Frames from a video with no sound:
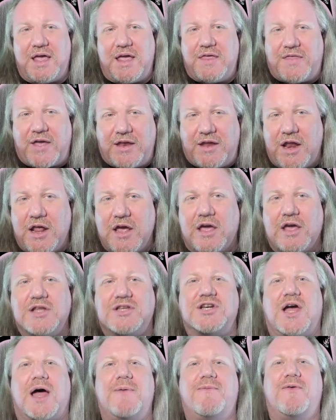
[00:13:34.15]
they did a good
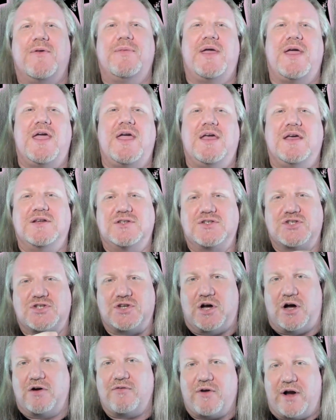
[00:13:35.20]
job from the
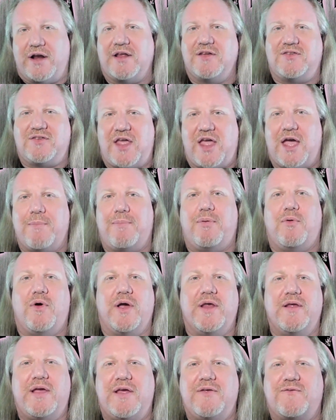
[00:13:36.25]
songwriting
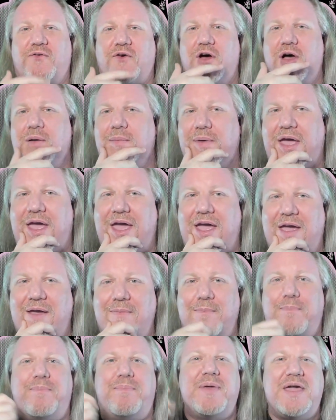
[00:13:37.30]
standpoint, from a
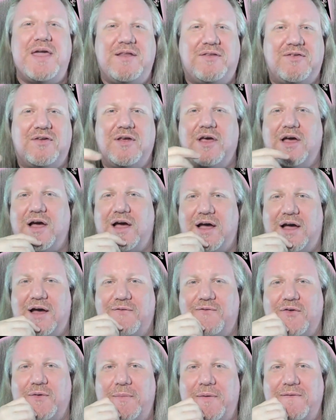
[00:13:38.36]
beat,
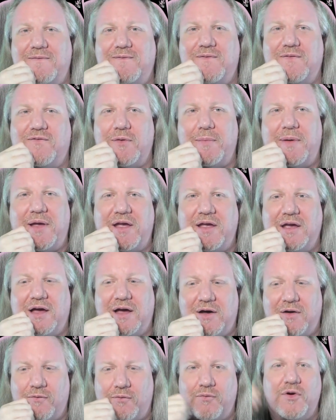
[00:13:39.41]
from a
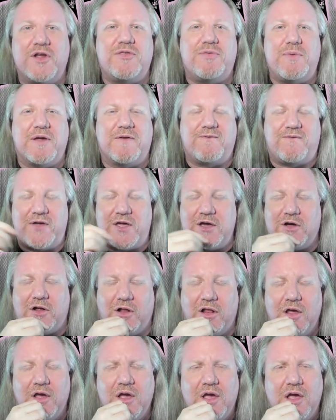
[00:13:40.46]
rhythmic
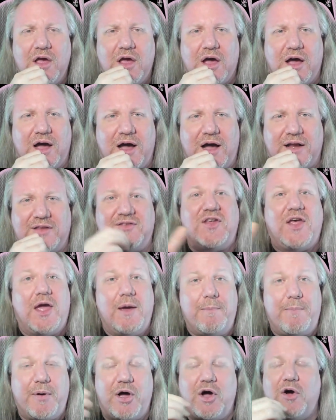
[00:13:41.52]
feel,
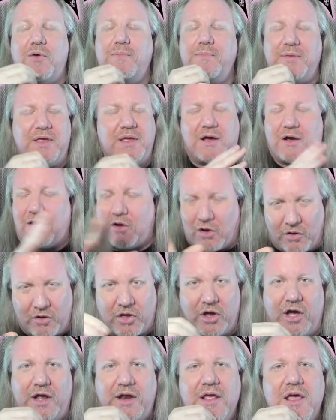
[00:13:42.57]
tempo, all
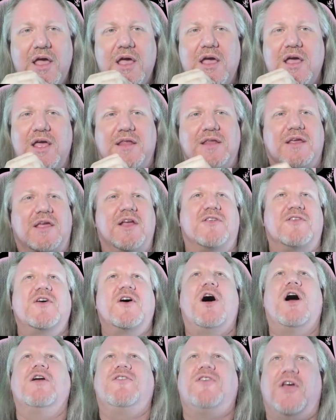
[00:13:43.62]
good.
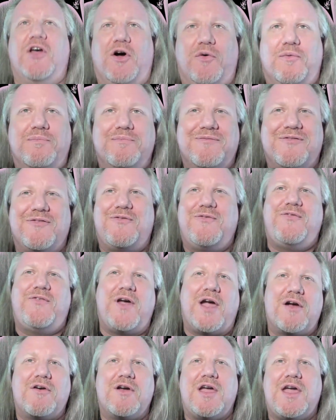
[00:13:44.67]
Guitar tone,
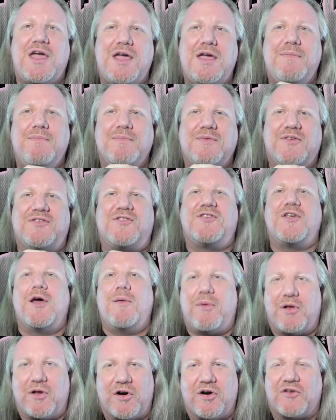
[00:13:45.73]
very
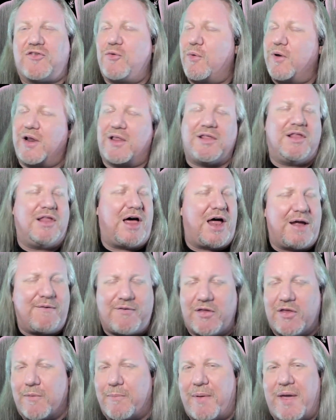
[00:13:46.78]
similar to what a lot of
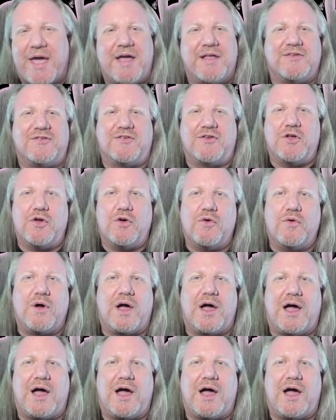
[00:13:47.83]
other bands do.